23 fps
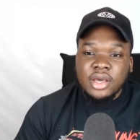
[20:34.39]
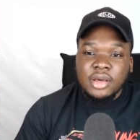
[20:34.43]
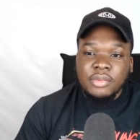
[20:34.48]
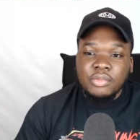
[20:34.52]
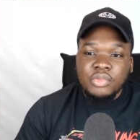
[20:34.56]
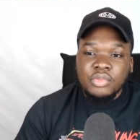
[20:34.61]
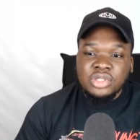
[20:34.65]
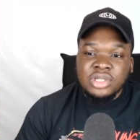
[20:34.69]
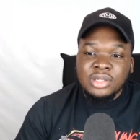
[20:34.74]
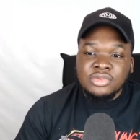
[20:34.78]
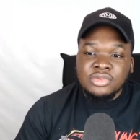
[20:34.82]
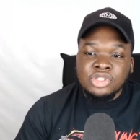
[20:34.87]

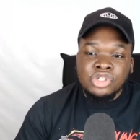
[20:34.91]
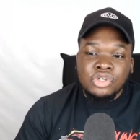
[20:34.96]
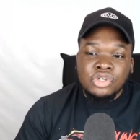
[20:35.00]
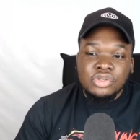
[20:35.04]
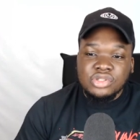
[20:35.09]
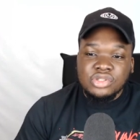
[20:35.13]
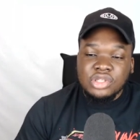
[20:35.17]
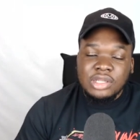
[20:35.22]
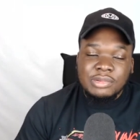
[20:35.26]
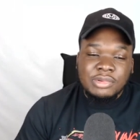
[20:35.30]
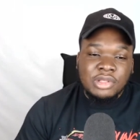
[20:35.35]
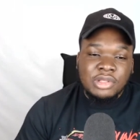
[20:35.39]
which I'm sure is
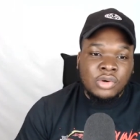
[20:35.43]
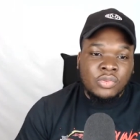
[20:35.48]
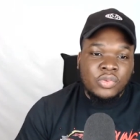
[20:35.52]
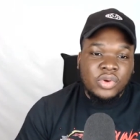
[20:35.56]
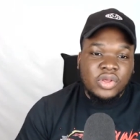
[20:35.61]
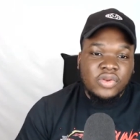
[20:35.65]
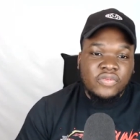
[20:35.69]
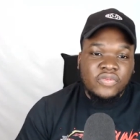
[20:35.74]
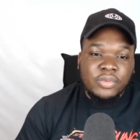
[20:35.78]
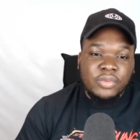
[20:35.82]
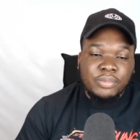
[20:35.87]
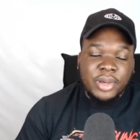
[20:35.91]
going to be a
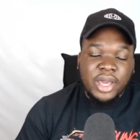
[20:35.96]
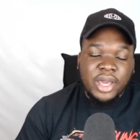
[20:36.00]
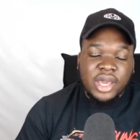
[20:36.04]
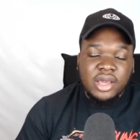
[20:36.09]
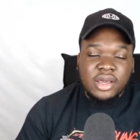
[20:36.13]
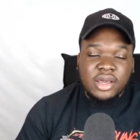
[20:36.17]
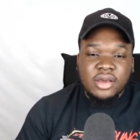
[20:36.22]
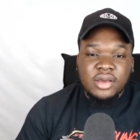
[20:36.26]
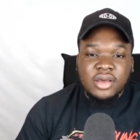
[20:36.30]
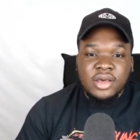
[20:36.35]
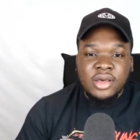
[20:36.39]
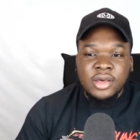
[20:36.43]
win for Pac.
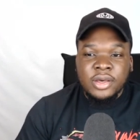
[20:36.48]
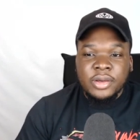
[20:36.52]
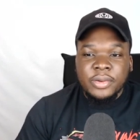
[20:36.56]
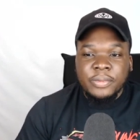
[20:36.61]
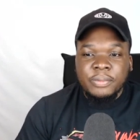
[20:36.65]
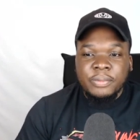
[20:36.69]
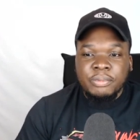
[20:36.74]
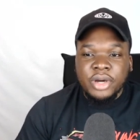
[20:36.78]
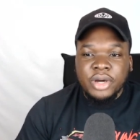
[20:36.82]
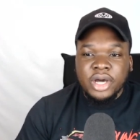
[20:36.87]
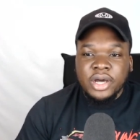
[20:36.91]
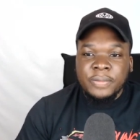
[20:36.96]

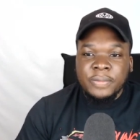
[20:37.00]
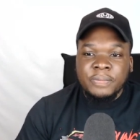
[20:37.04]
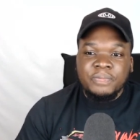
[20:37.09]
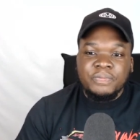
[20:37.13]
But